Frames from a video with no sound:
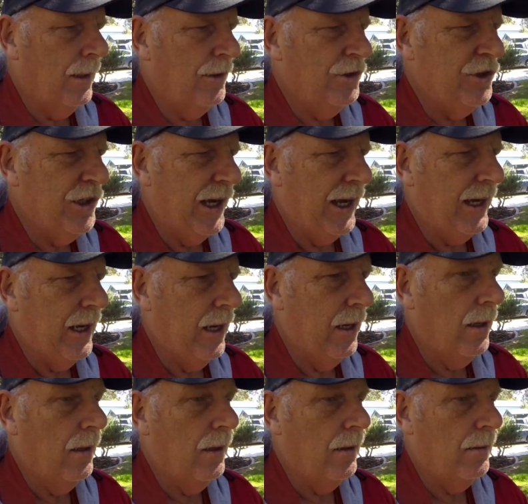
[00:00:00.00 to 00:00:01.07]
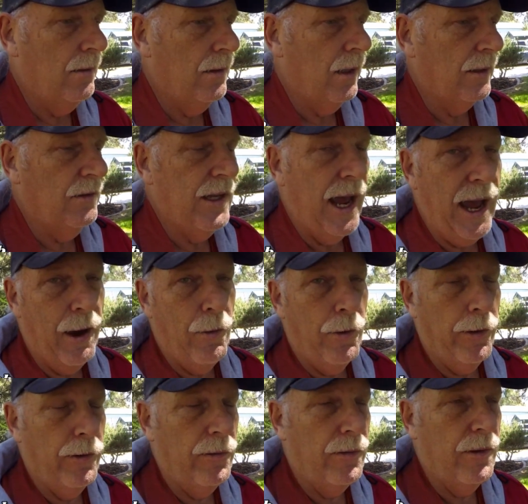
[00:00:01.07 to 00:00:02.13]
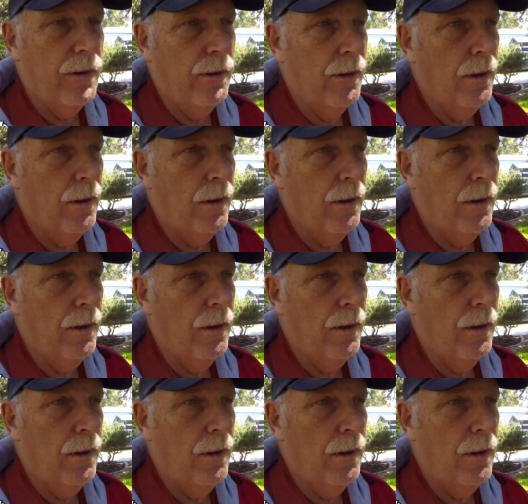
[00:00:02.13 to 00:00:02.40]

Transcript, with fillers: check the towers,